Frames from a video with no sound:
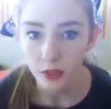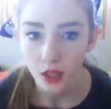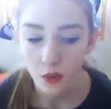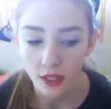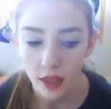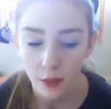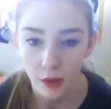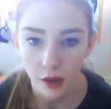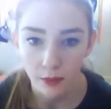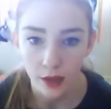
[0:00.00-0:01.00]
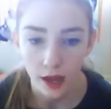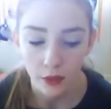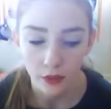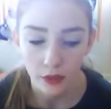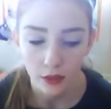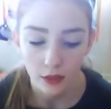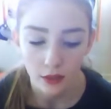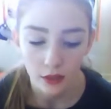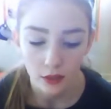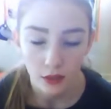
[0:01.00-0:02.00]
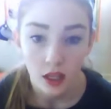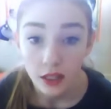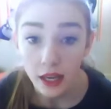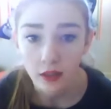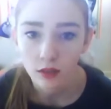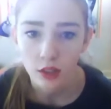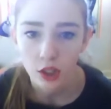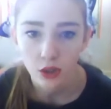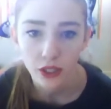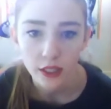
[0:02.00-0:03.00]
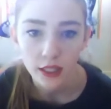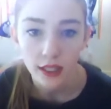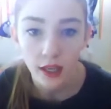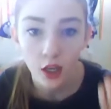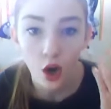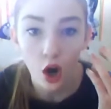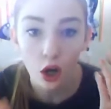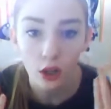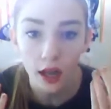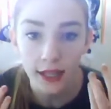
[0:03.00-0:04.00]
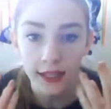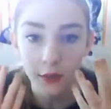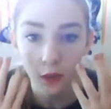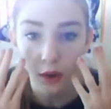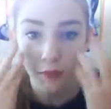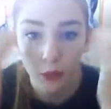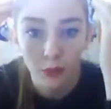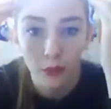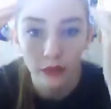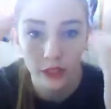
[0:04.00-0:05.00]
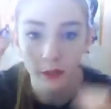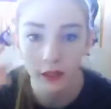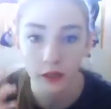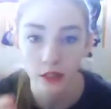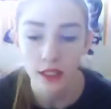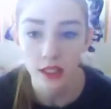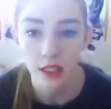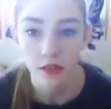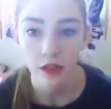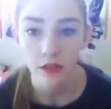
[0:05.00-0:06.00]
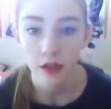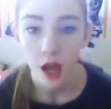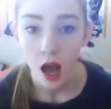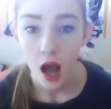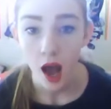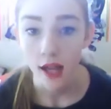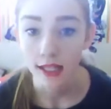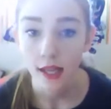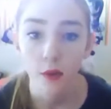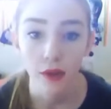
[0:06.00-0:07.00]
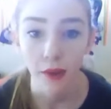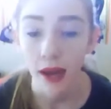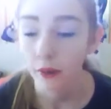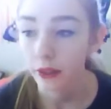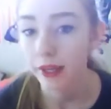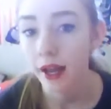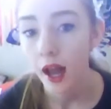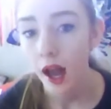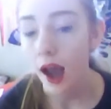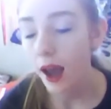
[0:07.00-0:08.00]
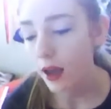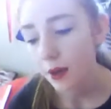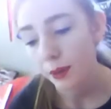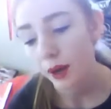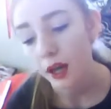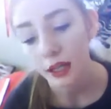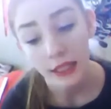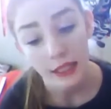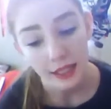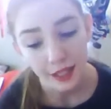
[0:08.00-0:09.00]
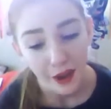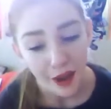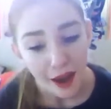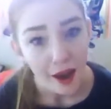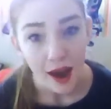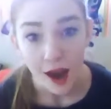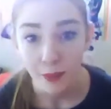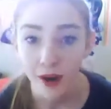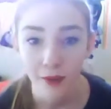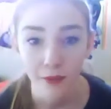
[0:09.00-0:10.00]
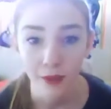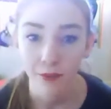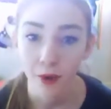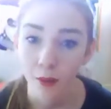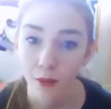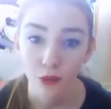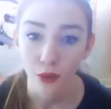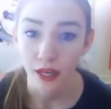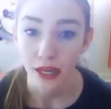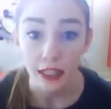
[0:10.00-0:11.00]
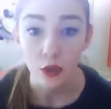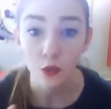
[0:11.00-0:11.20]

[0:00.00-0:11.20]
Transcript: There was another problem I had with it. Yeah, no, it just creased. Like, it all, as it would go on, would move into my creases. Even if I set it with a powder, I put eye primer on before it, it